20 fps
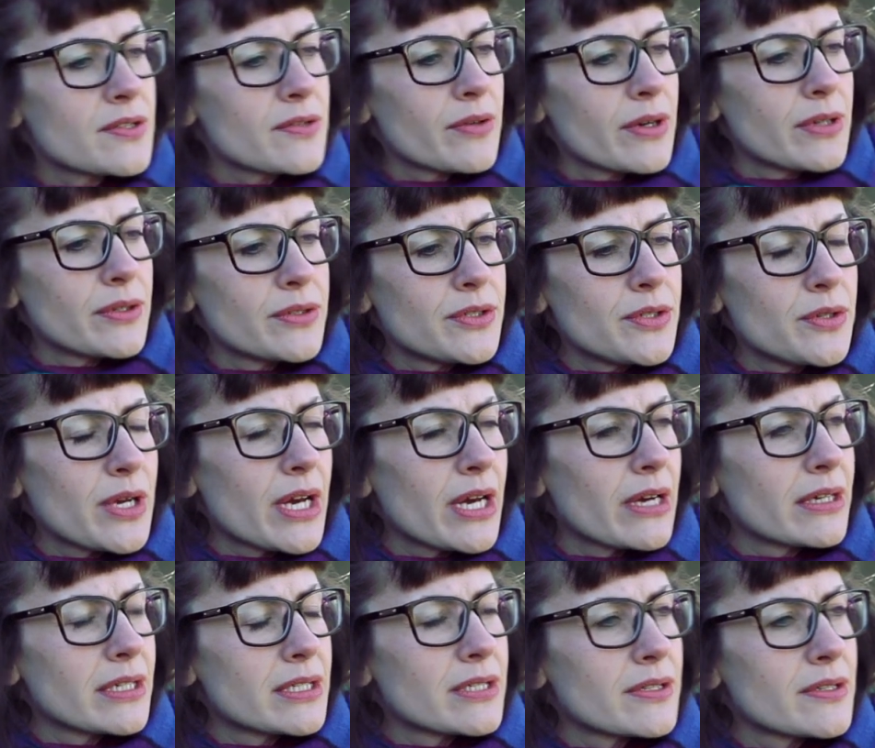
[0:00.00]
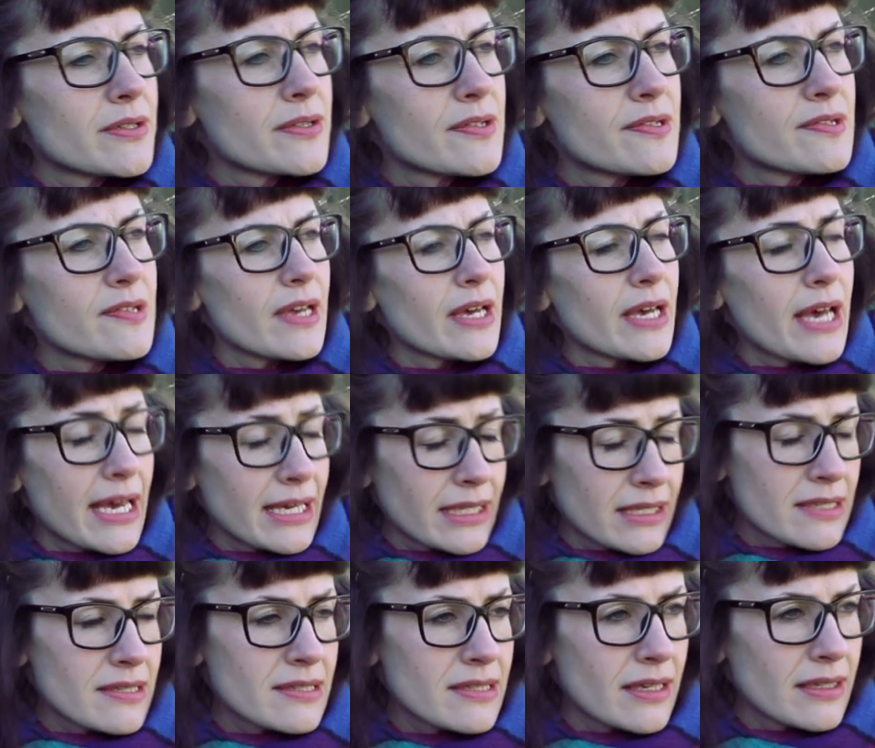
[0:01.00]
around two characters, uh,
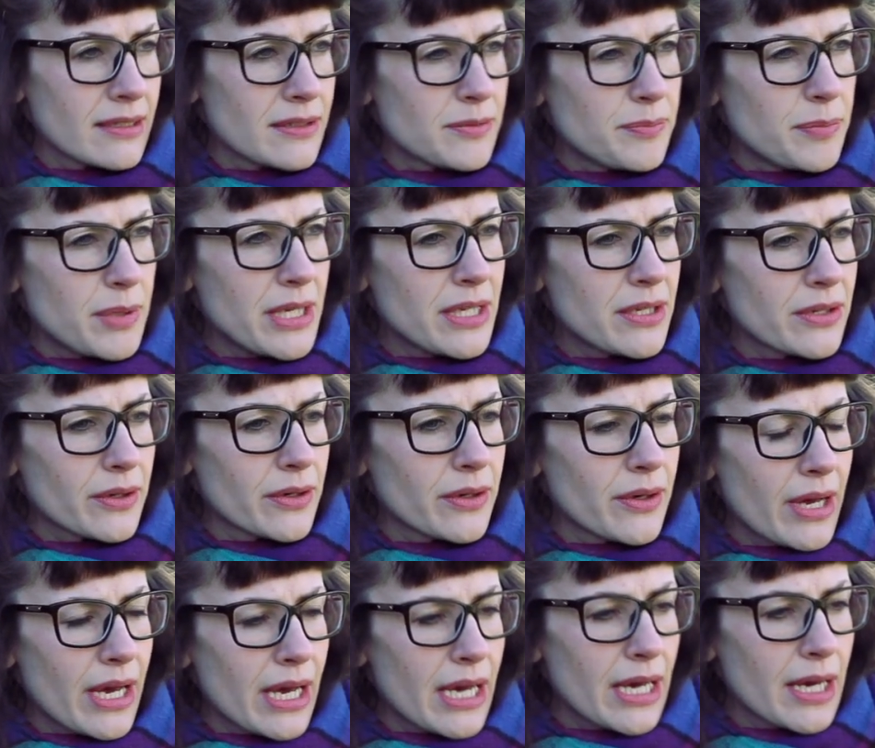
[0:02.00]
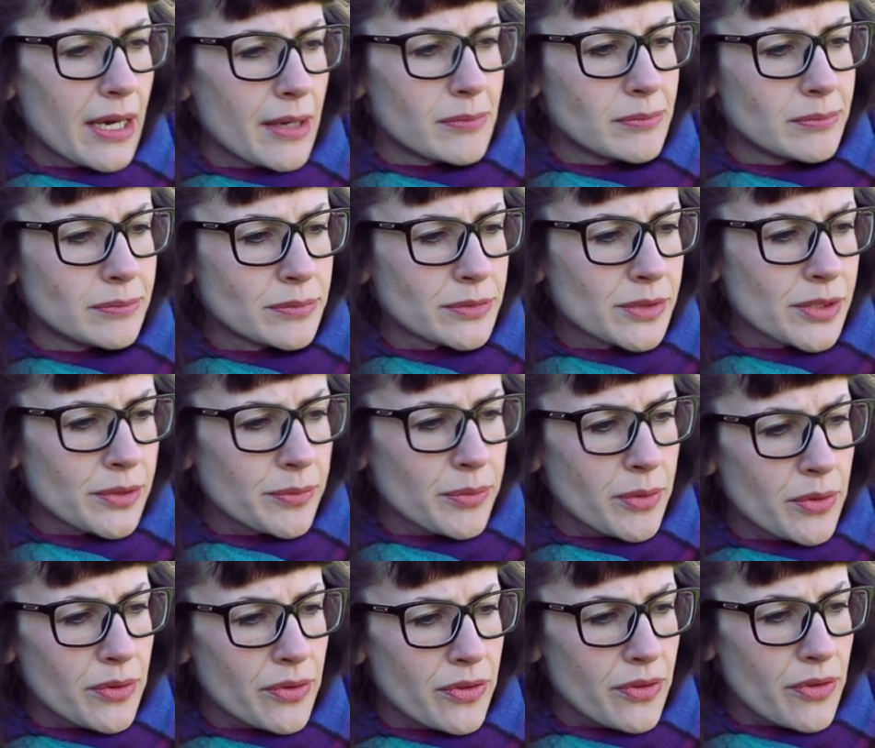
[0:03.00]
Agnes and Peter. Um, they're
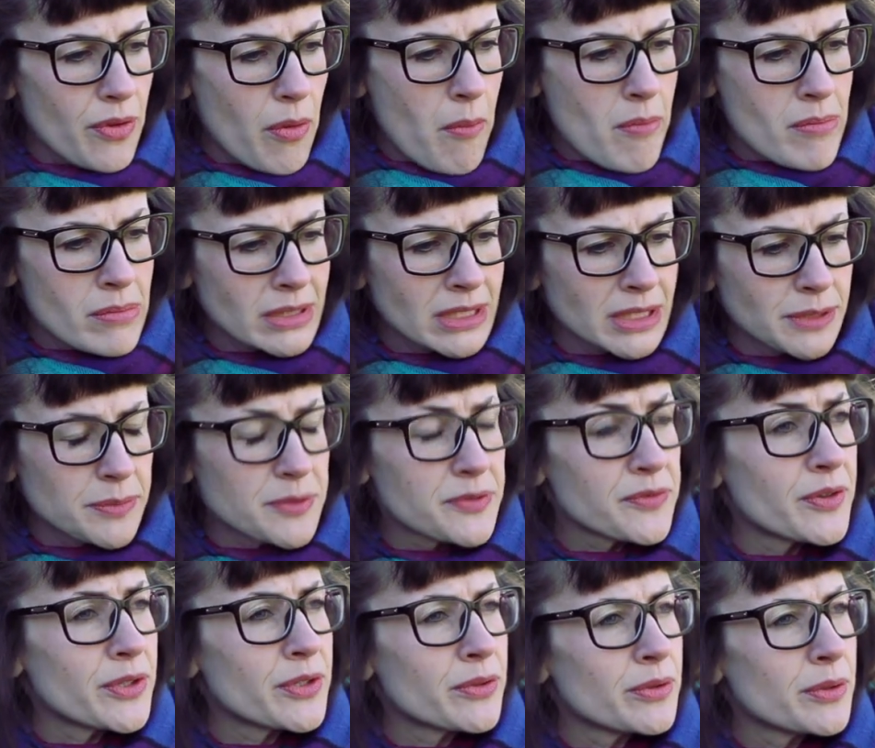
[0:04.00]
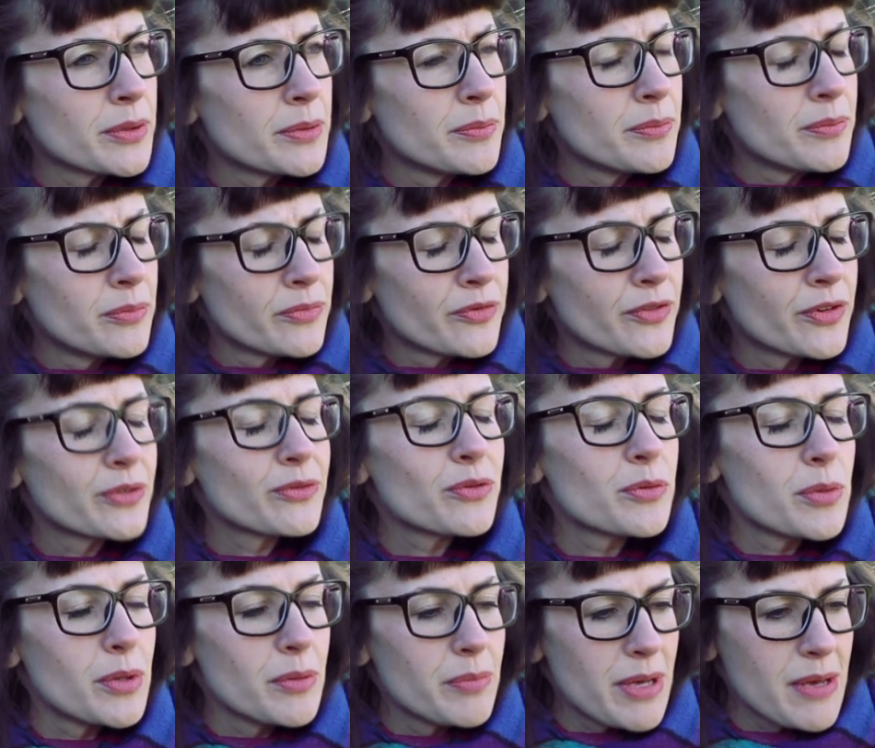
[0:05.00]
both, I suppose, vulnerable,
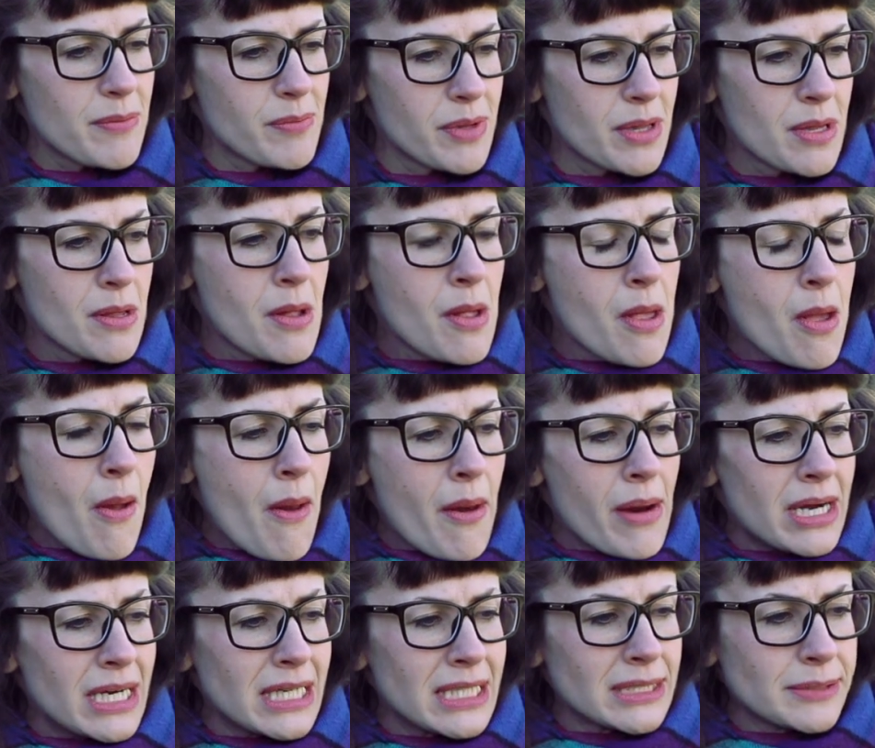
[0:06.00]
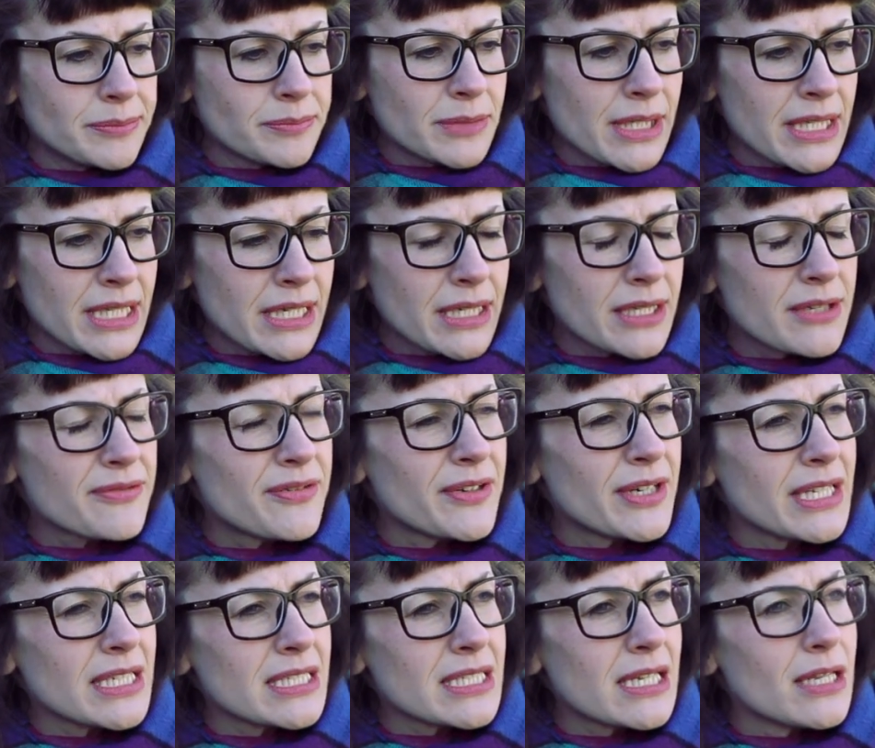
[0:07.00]
vulnerable people, um, and they kind of
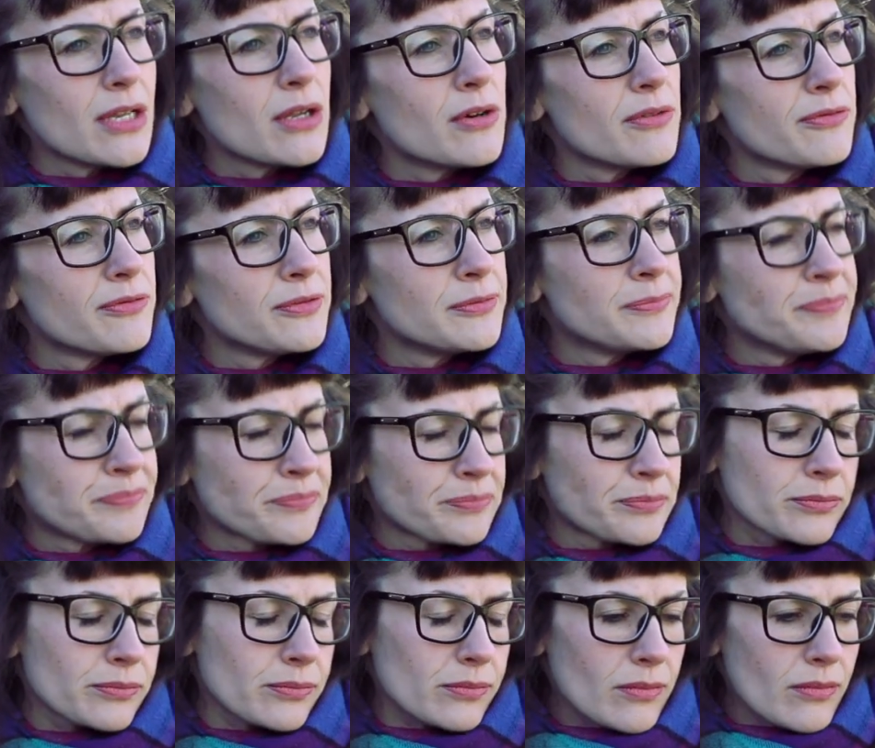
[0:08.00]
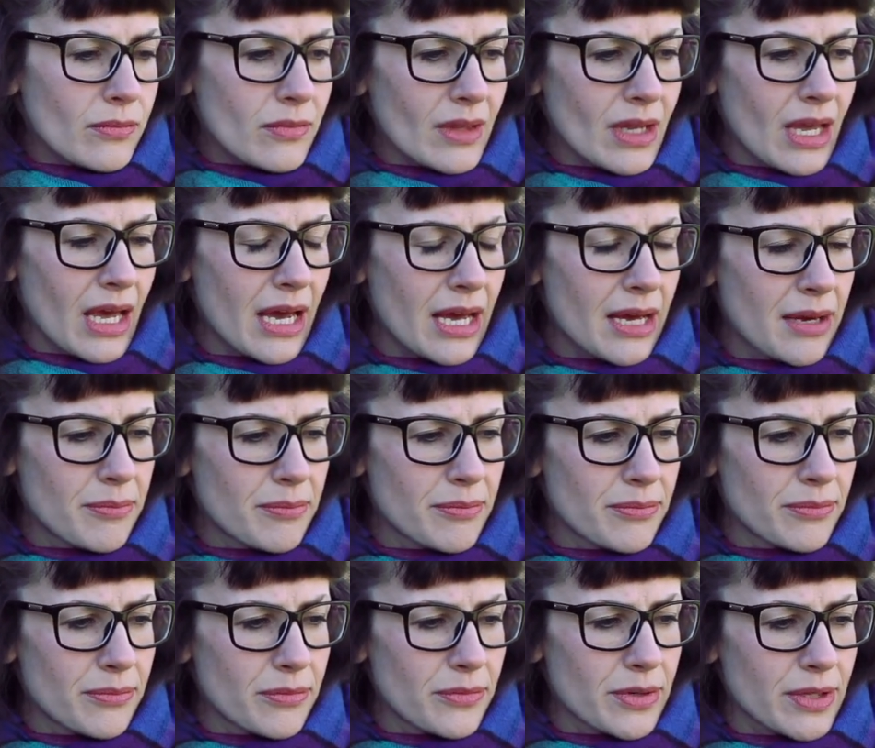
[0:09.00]
find a love um,
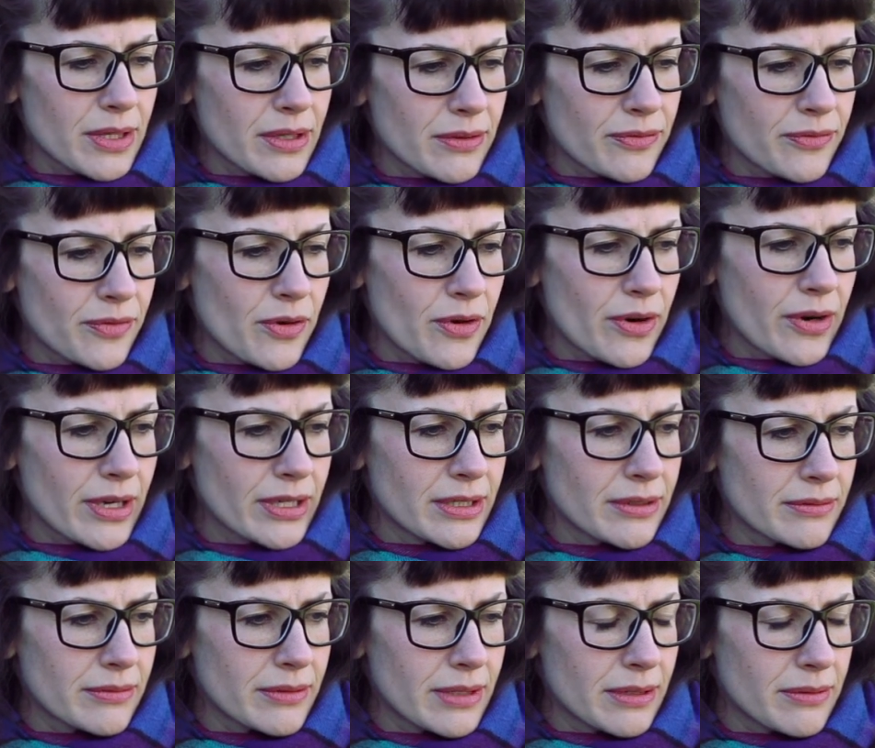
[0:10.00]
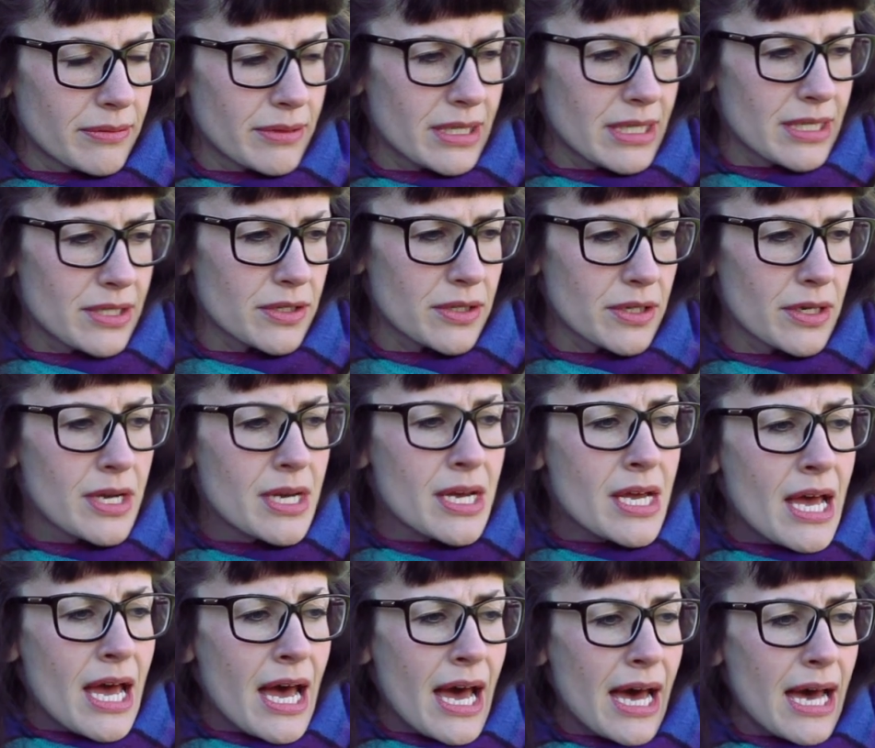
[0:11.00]
with, for and, and, with each other.
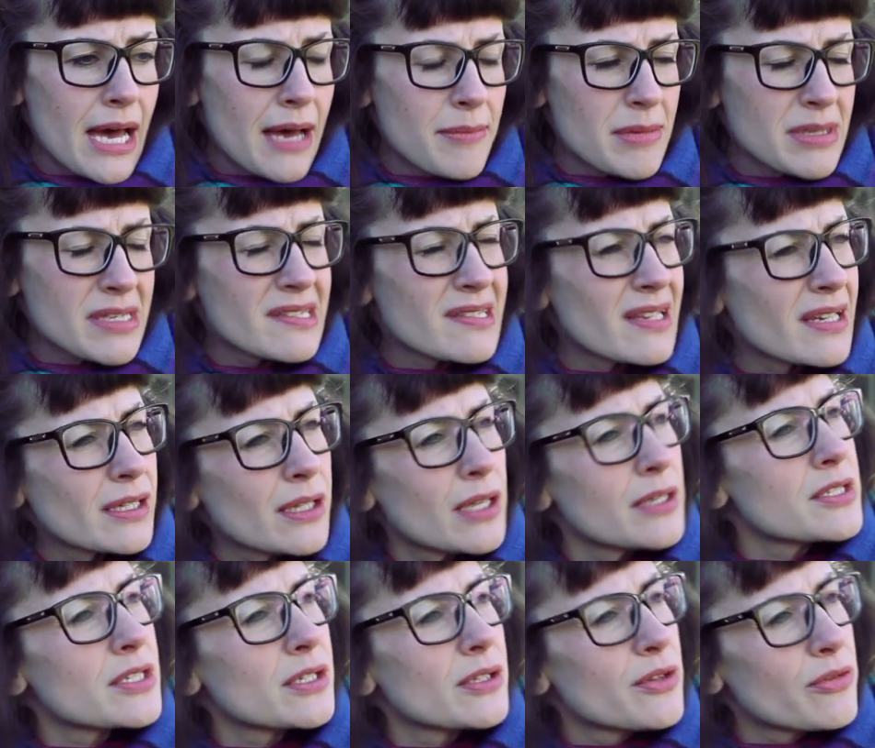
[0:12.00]
Um, it's a psychological